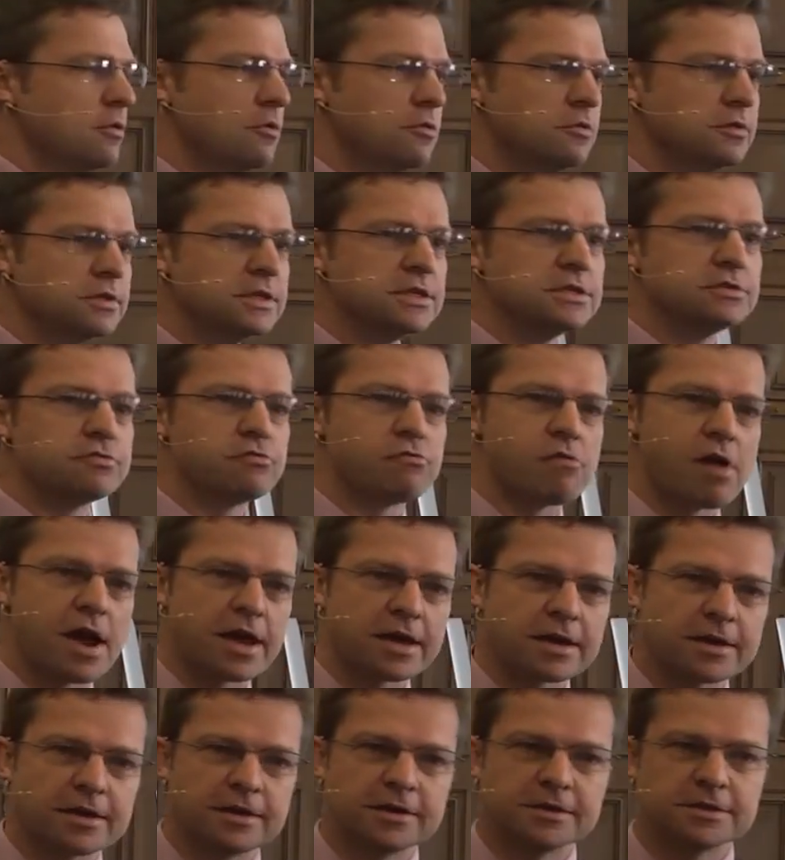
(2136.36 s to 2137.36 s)
all these
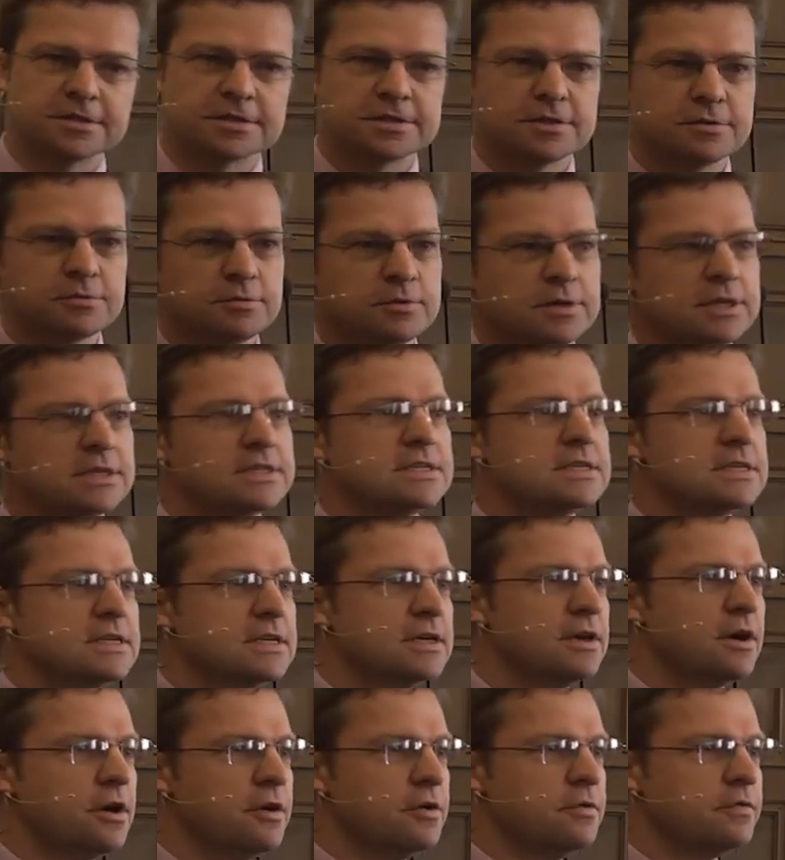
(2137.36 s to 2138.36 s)
rankings that we
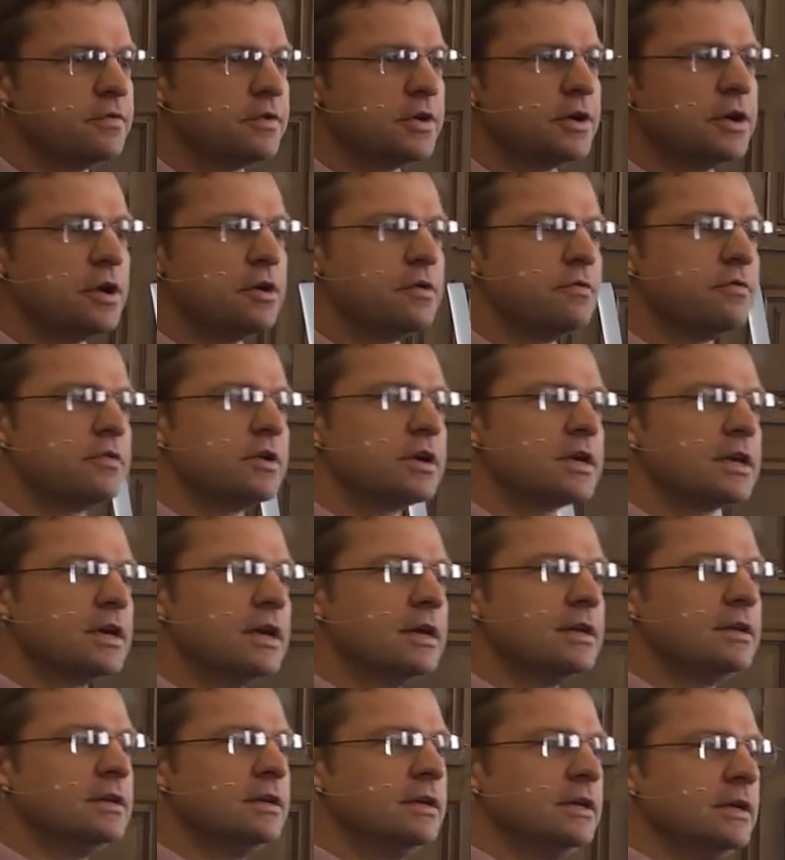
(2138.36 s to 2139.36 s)
see over and over
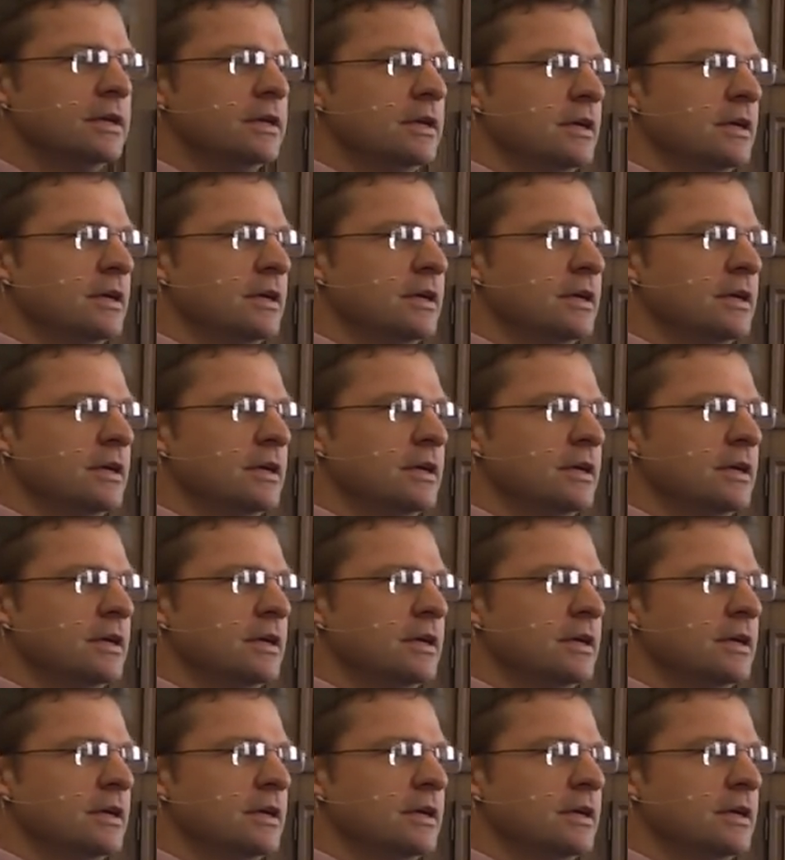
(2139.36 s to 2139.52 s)
again.